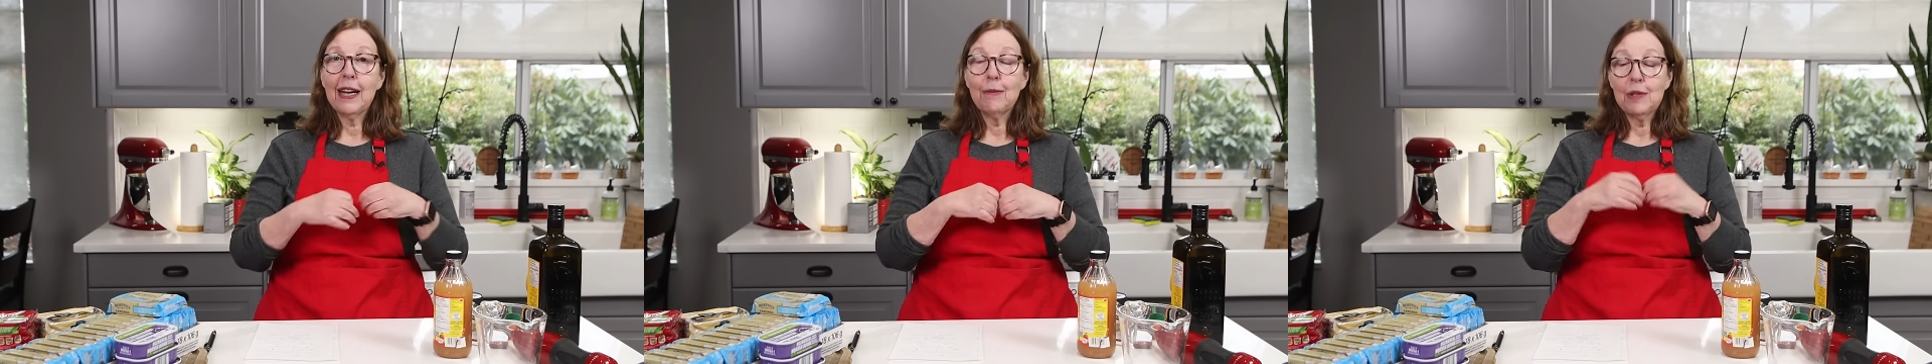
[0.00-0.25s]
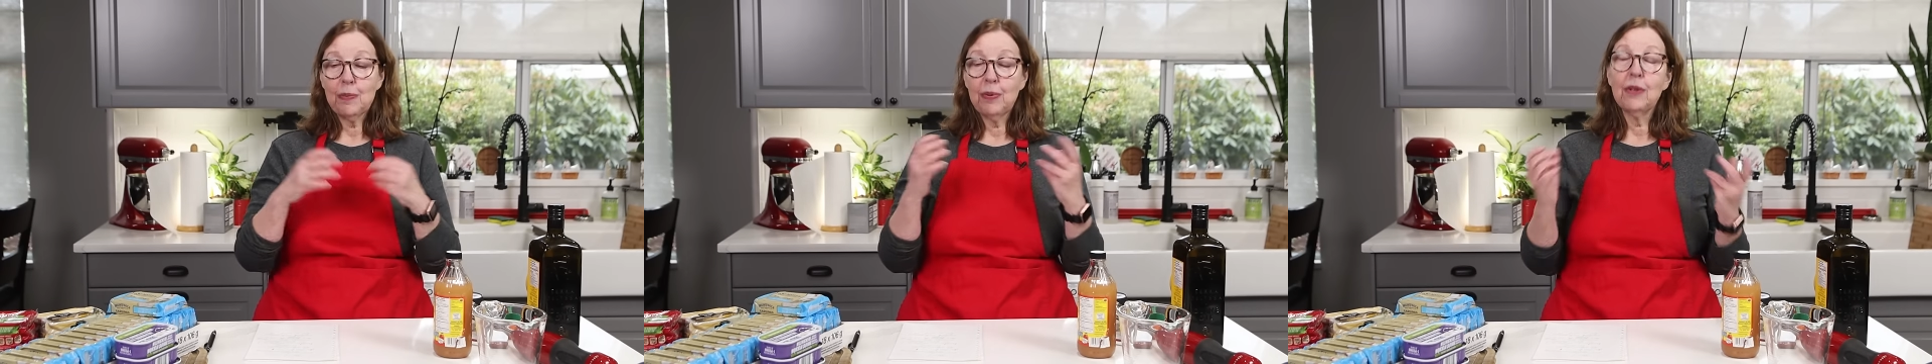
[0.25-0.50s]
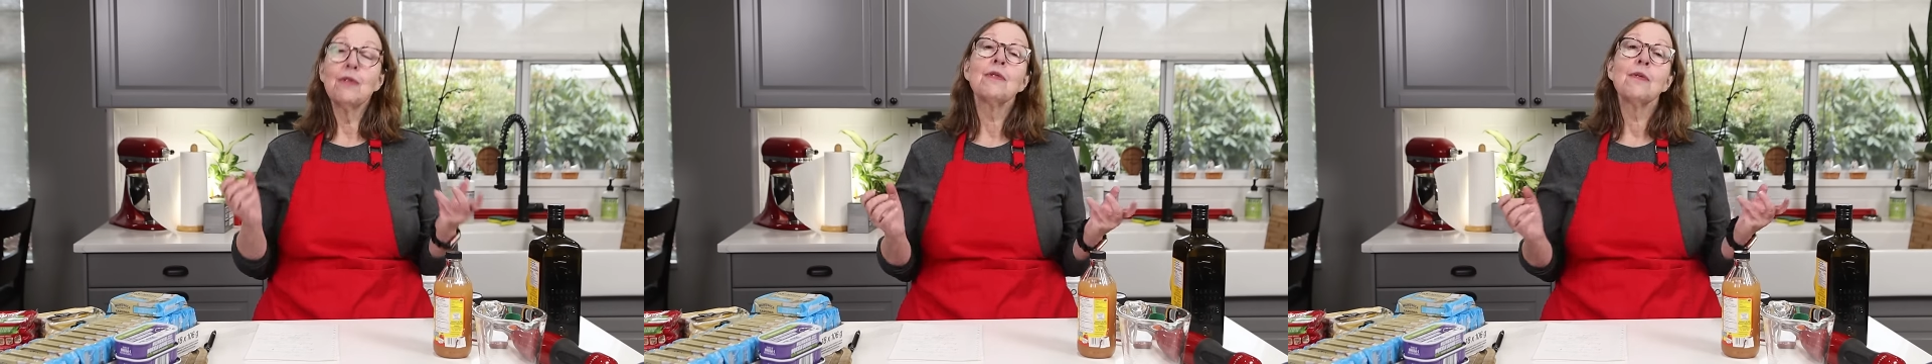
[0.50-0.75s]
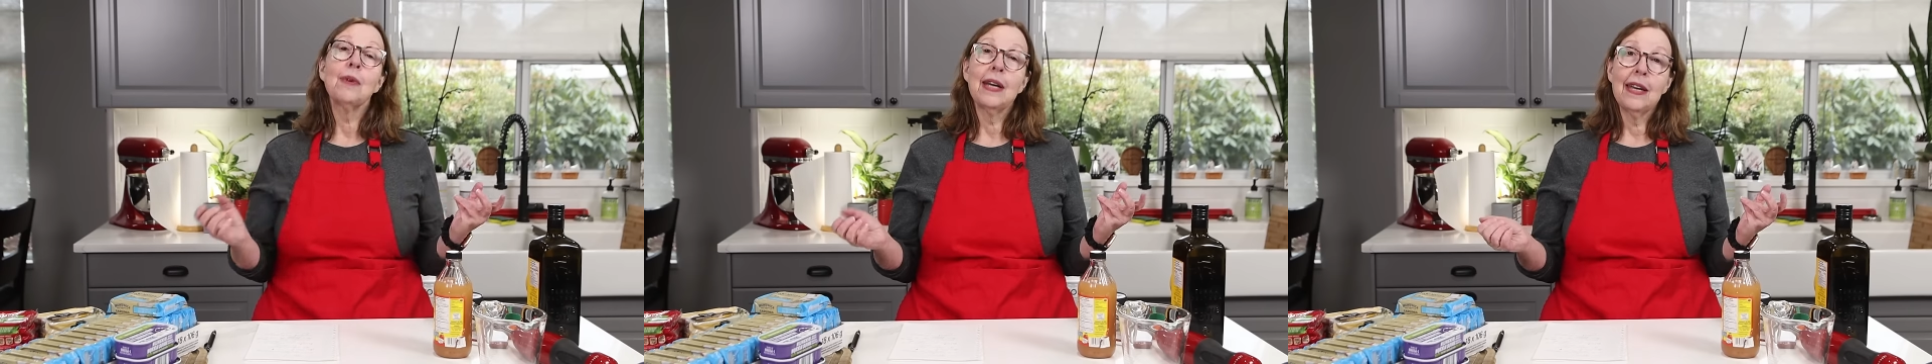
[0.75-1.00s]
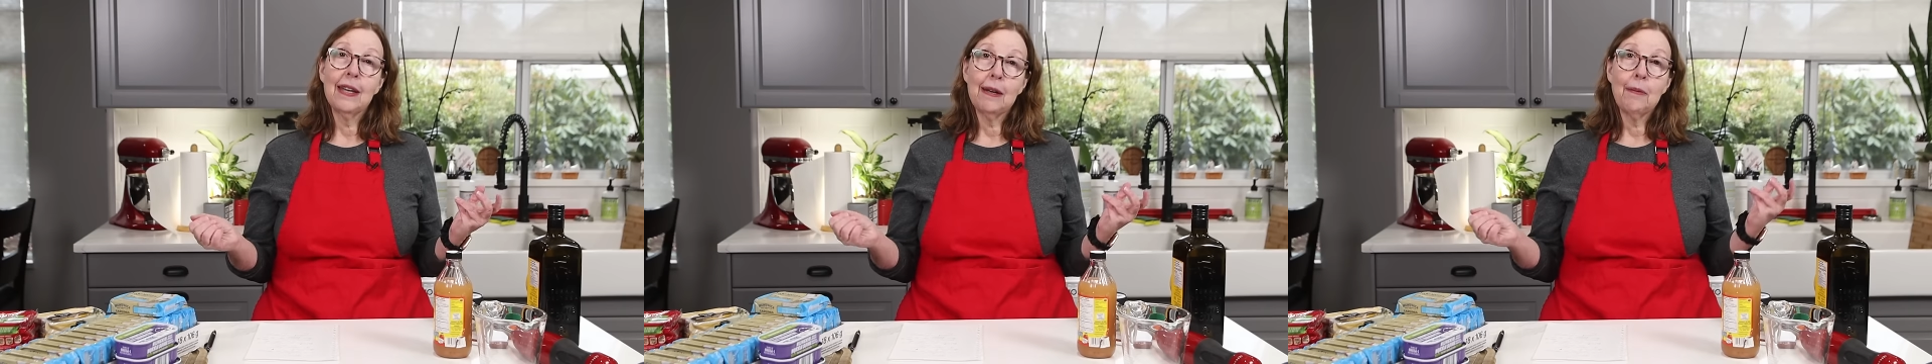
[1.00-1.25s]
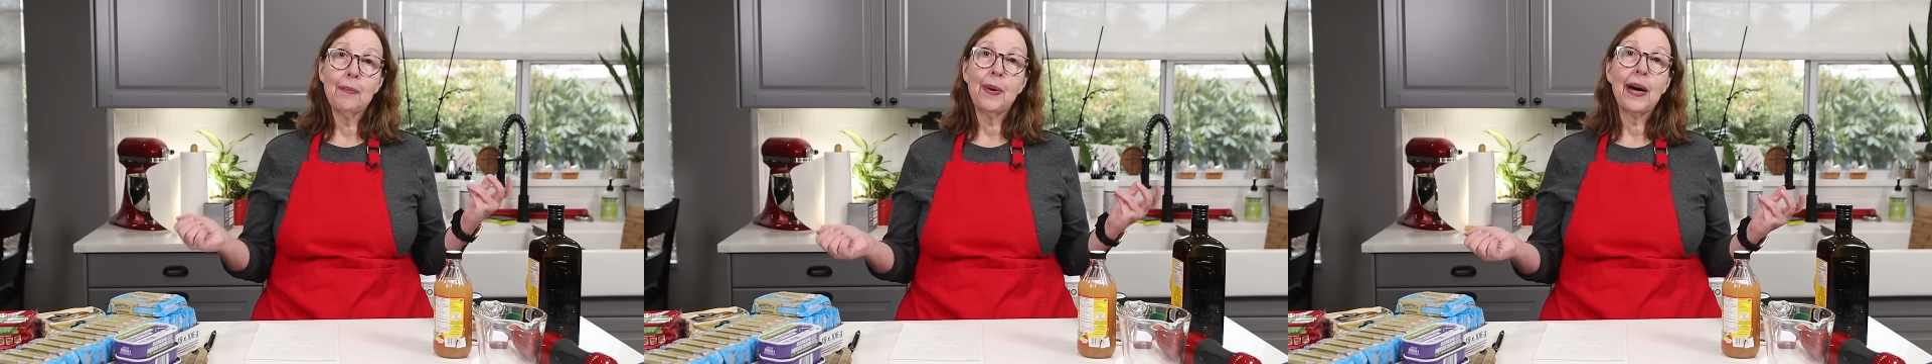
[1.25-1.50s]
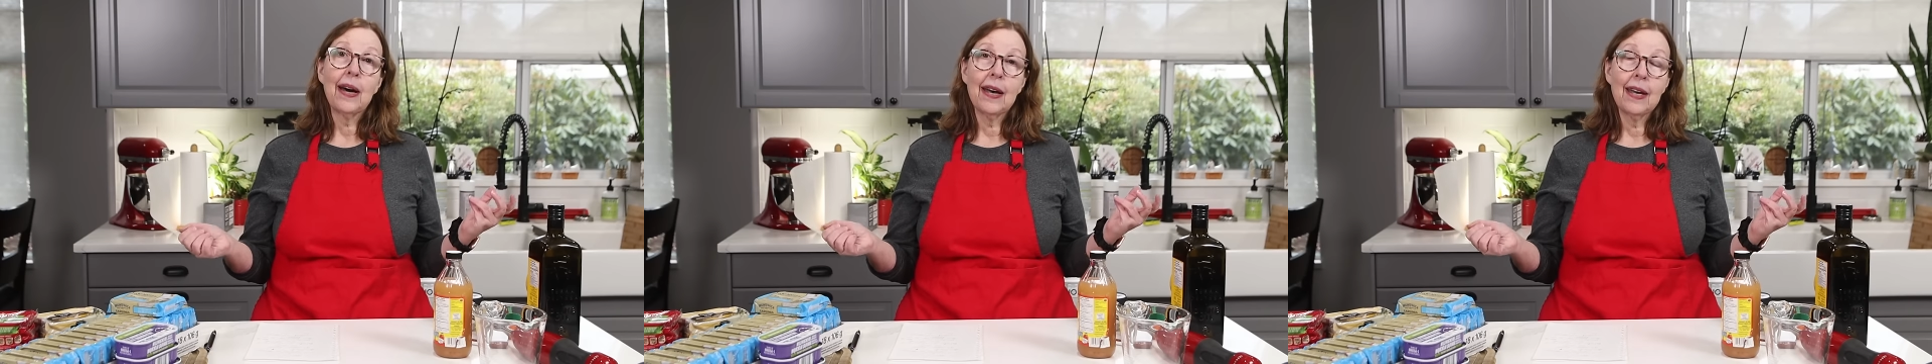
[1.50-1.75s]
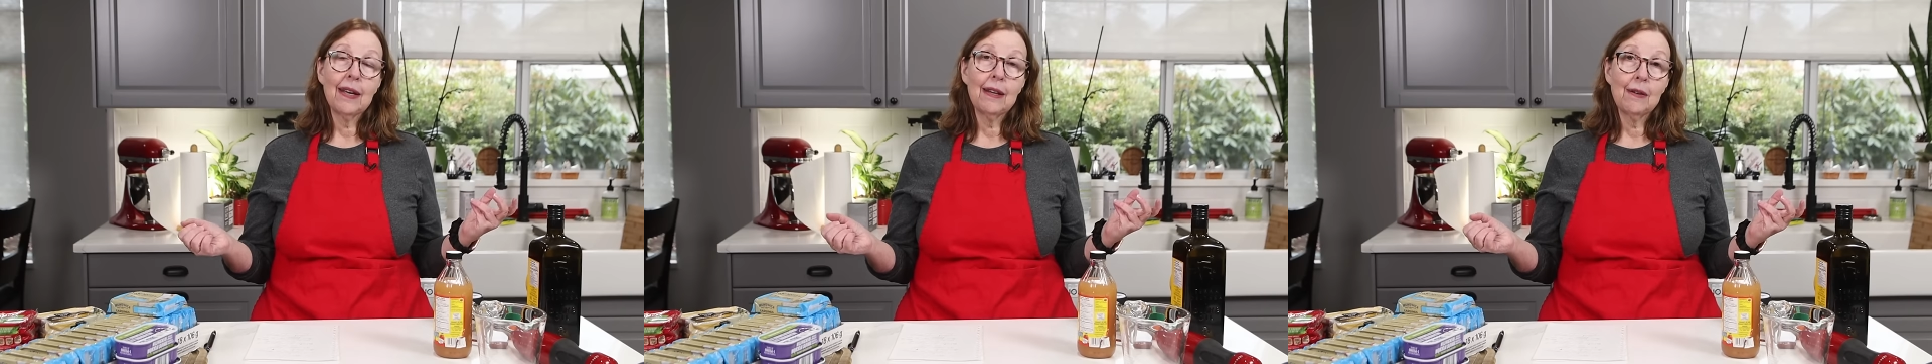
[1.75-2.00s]
and I was blown away
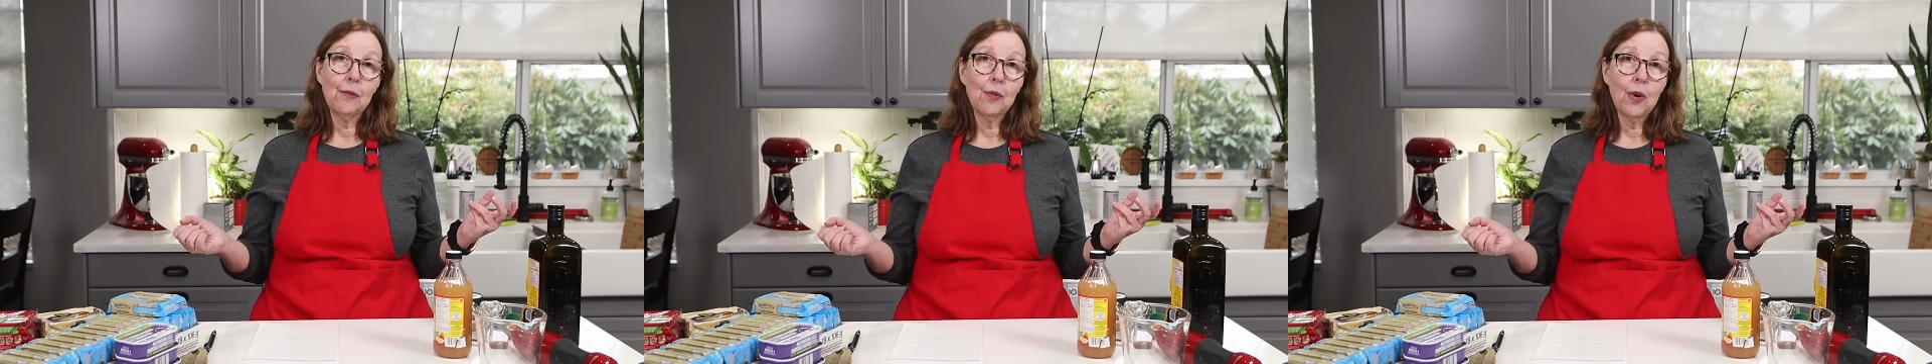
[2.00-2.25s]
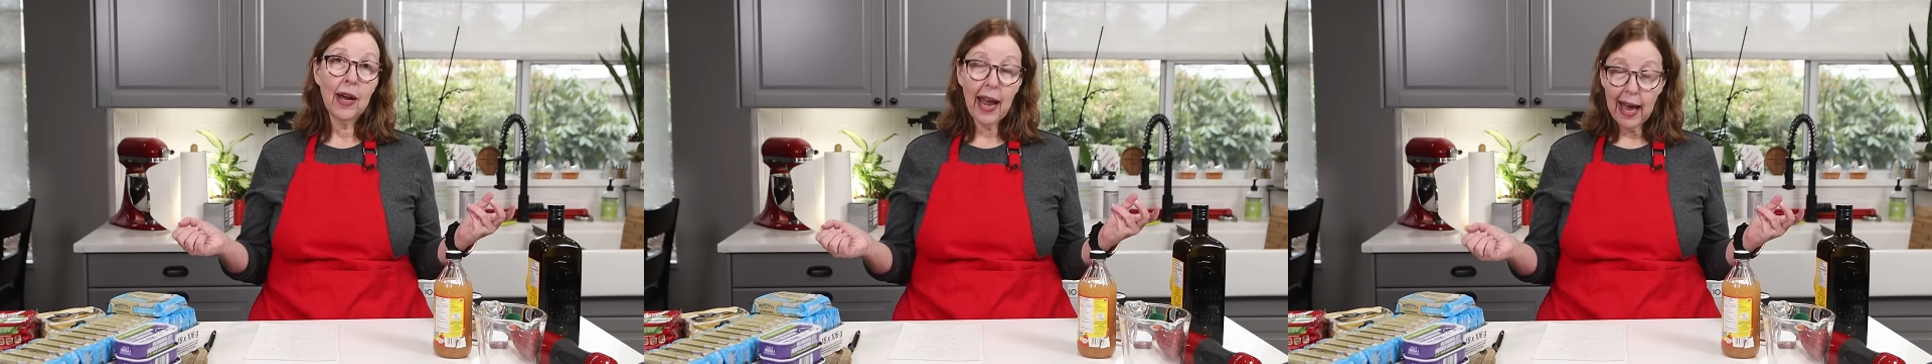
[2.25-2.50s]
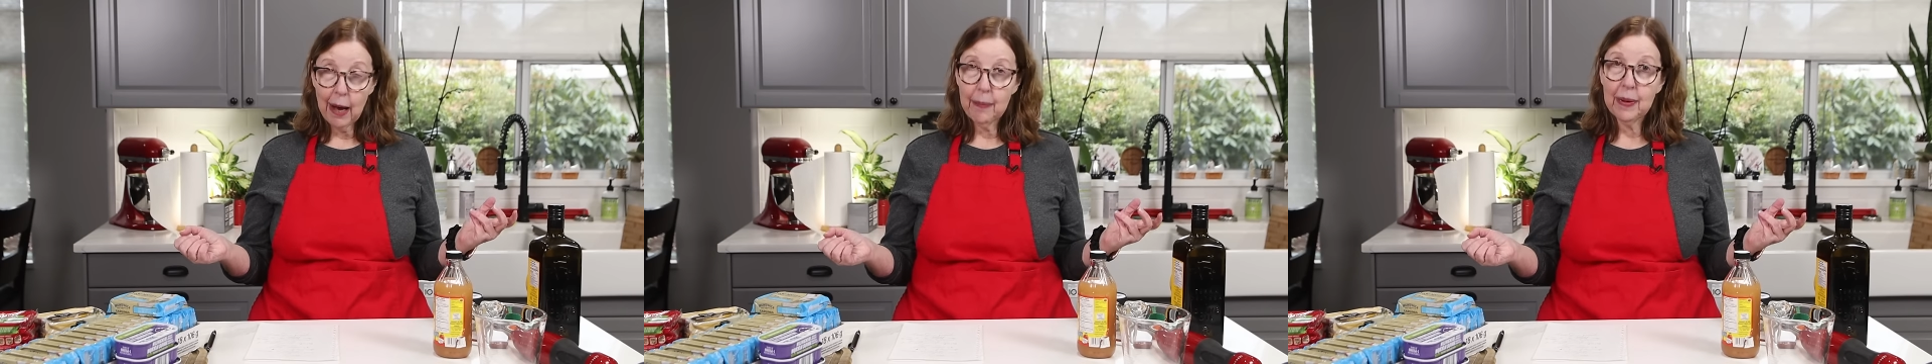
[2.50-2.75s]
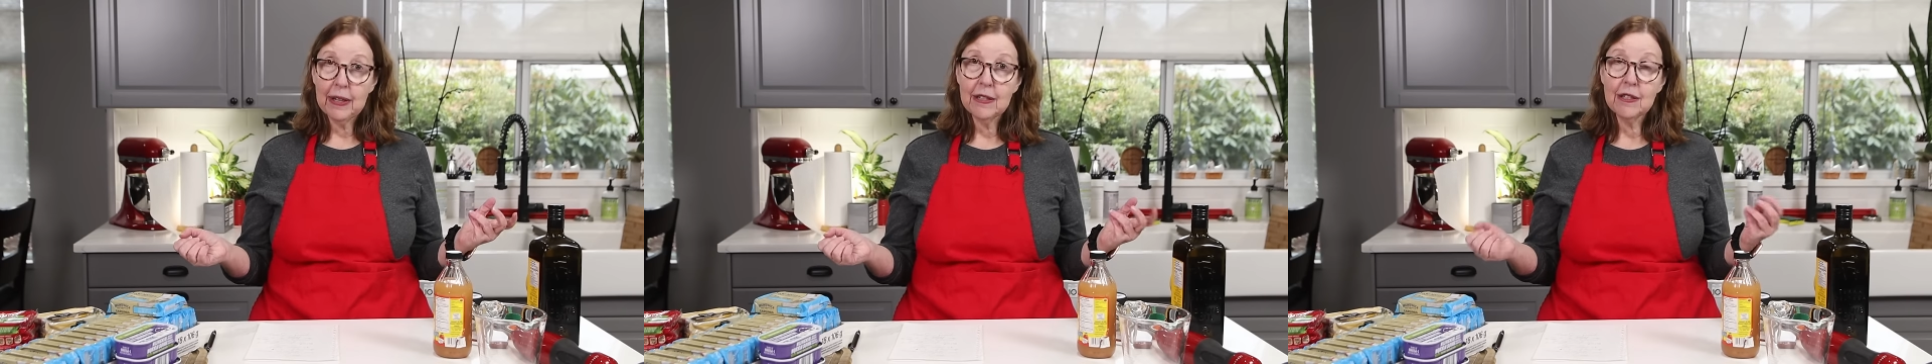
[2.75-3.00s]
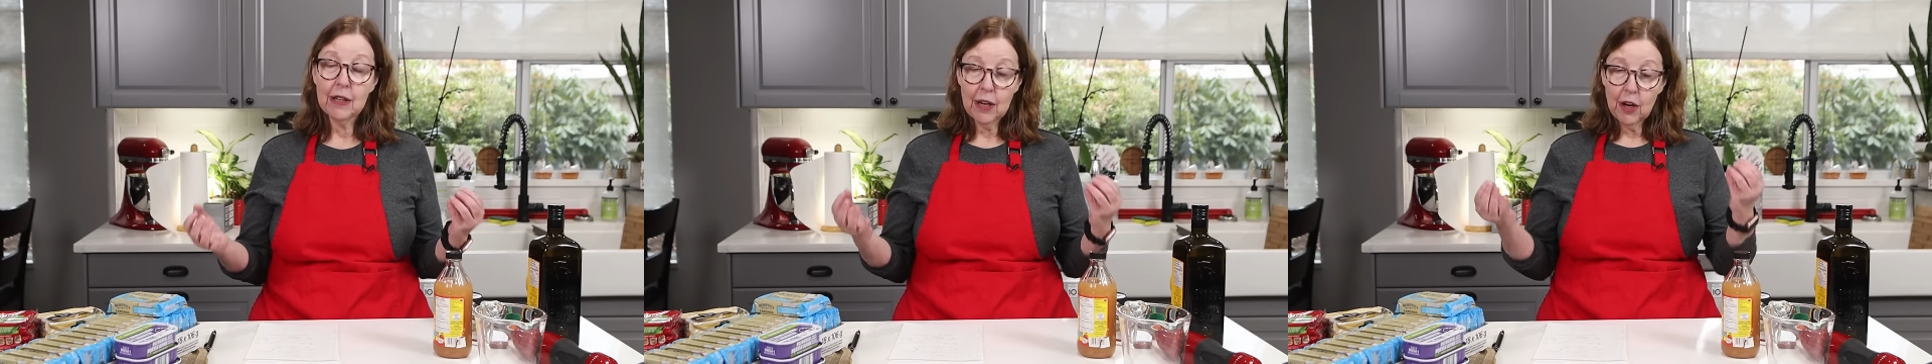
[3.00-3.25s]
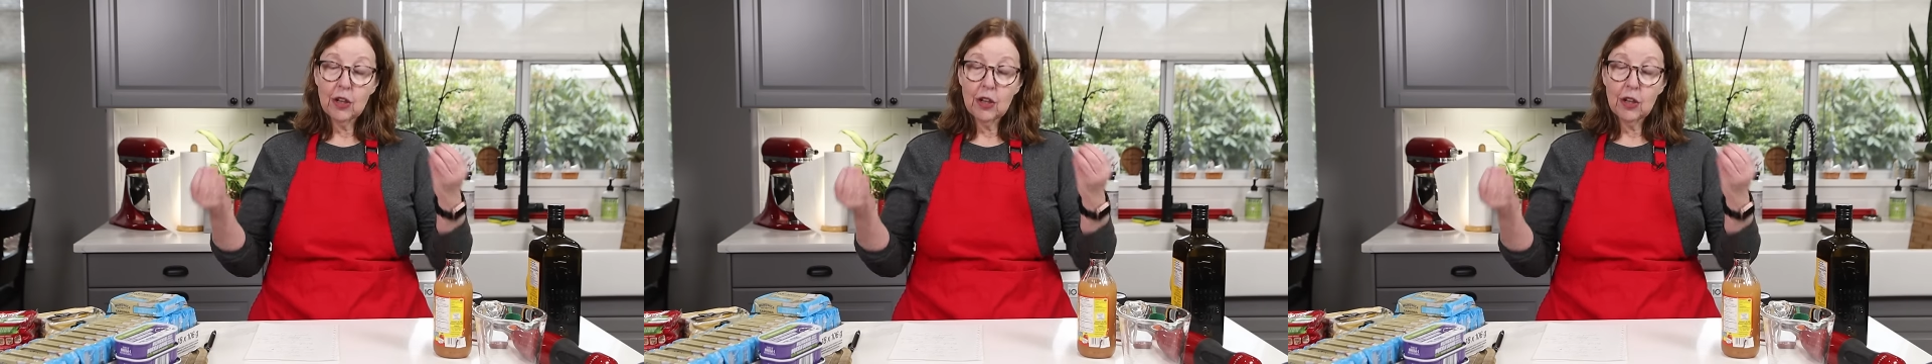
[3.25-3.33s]
by what happened,